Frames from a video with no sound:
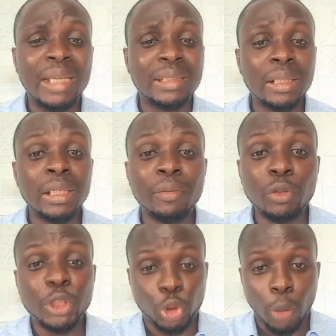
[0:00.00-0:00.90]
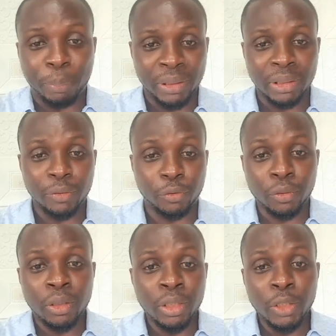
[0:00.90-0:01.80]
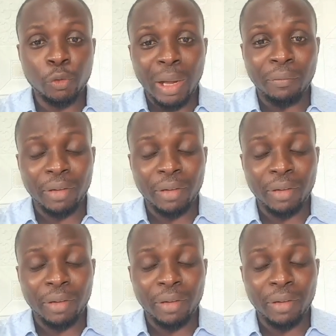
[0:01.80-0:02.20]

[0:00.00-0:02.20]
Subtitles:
let's say even the shopping, if you